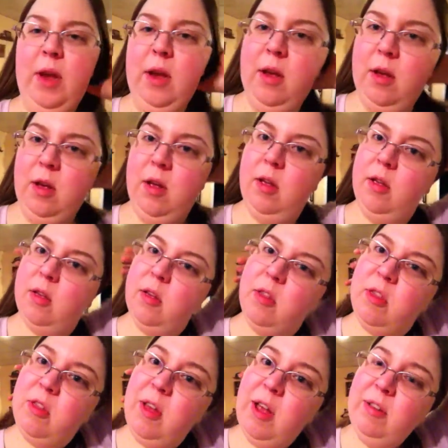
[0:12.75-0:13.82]
uh,
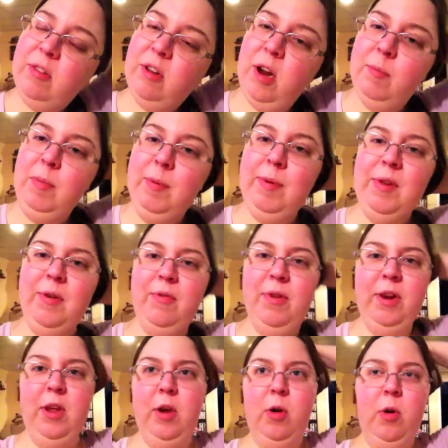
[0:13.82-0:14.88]
the last time I made a
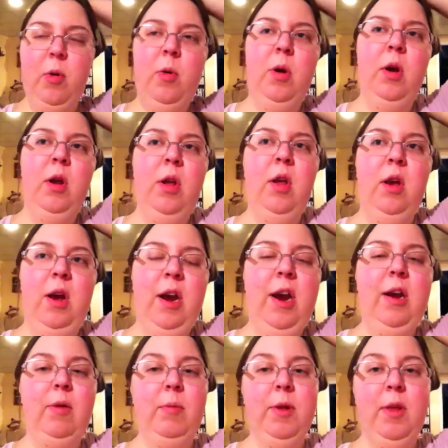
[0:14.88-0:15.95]
video, I
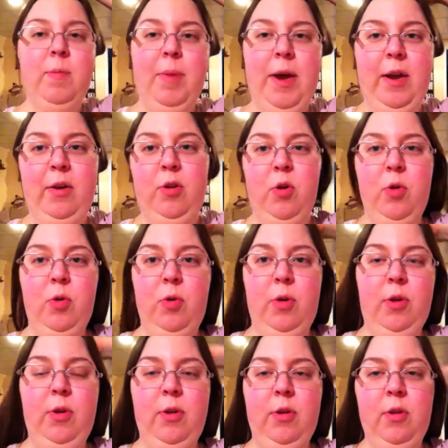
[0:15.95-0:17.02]
had a really bad
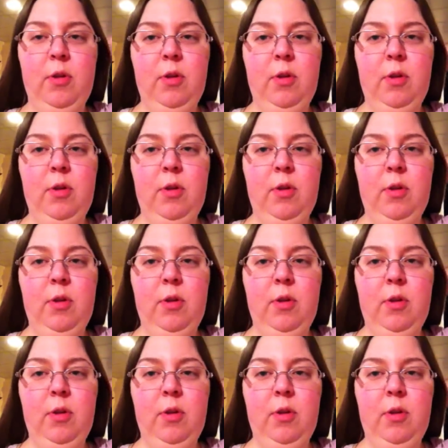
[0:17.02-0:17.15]
cold,